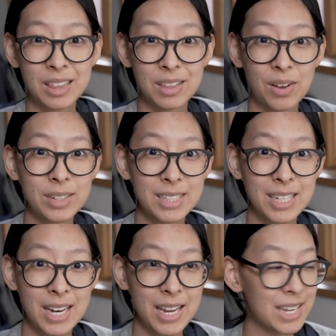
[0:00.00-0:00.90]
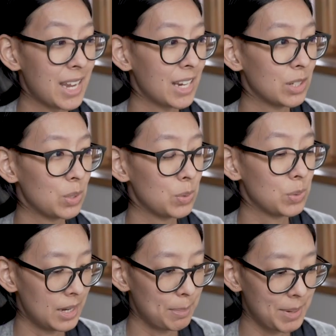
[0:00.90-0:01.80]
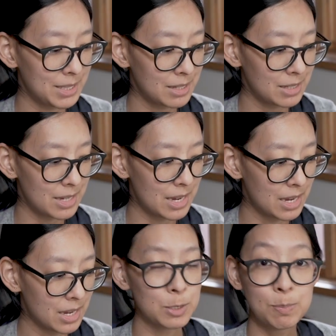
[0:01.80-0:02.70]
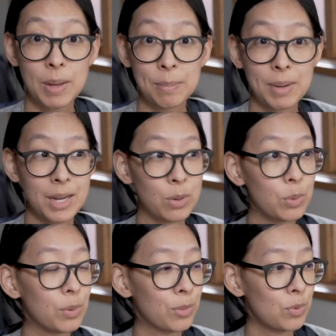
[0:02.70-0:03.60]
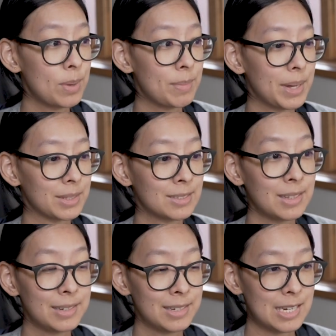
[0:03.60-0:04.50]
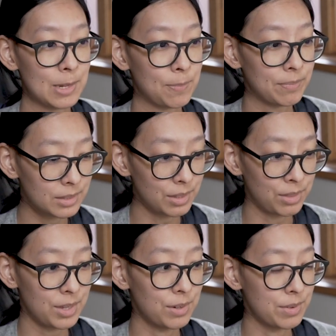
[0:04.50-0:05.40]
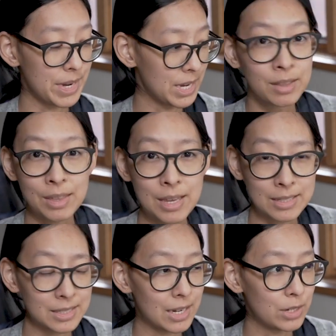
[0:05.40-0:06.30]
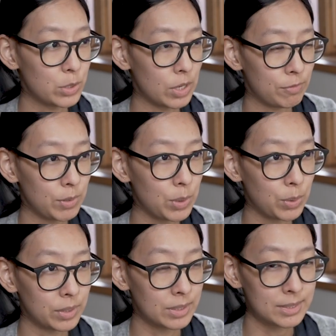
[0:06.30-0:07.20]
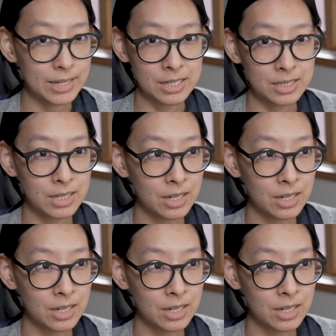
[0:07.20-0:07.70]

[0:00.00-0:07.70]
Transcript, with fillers: a lot that I can do. I basically spent my whole three months learning the theory, things I should have known since